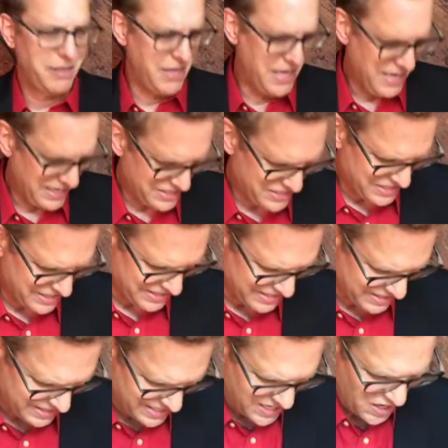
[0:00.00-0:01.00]
onto
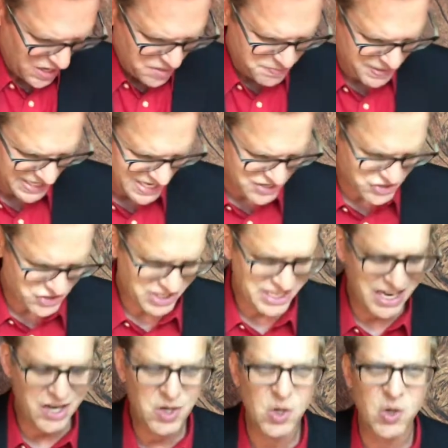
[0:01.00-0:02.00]
the carpet at
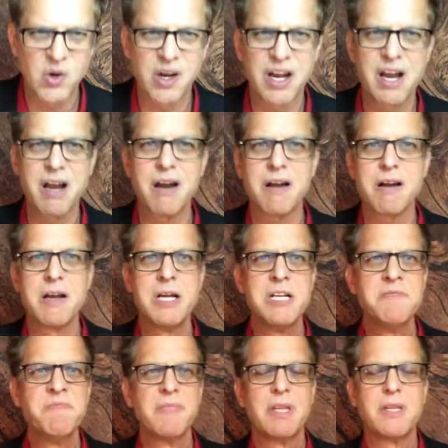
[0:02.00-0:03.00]
Chicago O'Hare.
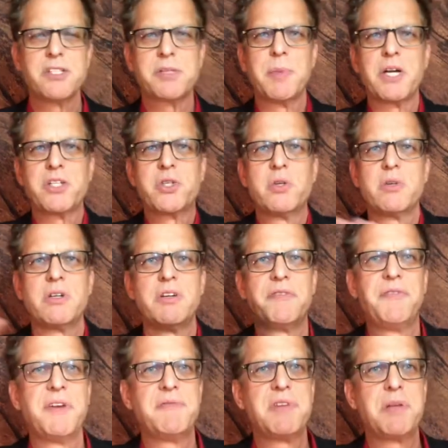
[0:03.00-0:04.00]
There's about
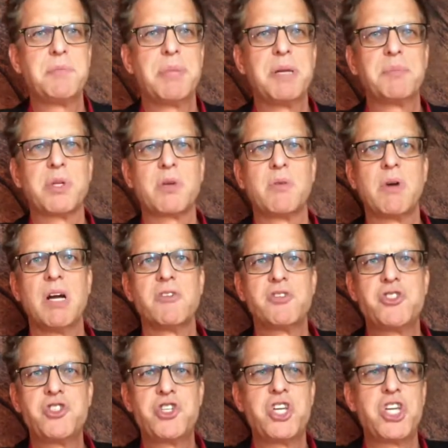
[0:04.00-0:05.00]
250 people
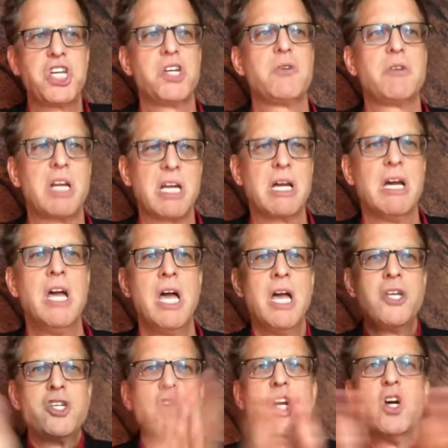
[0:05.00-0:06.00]
around cheering,
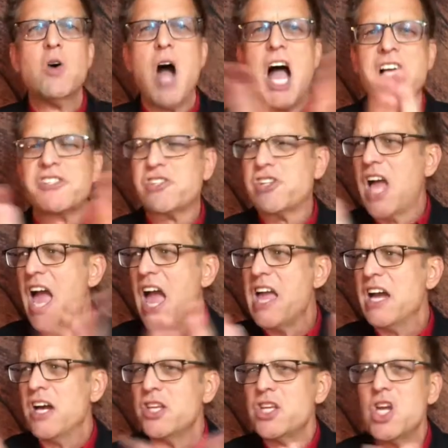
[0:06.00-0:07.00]
USA,
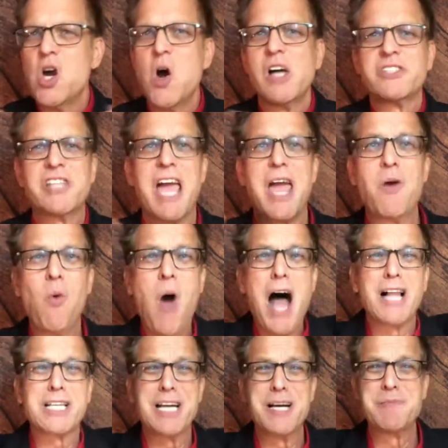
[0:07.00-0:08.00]
USA,
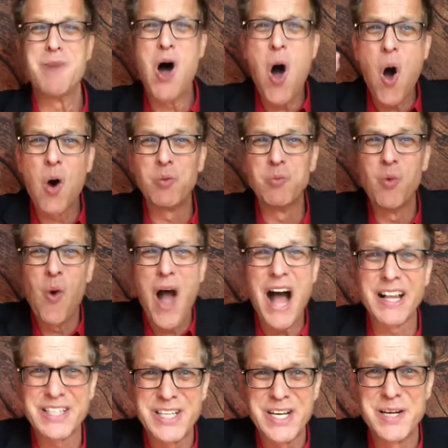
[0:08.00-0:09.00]
welcome home,
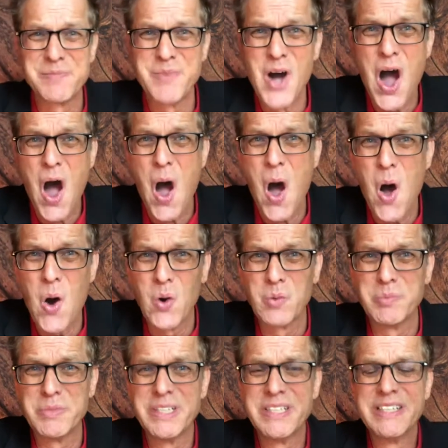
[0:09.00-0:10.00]
welcome home.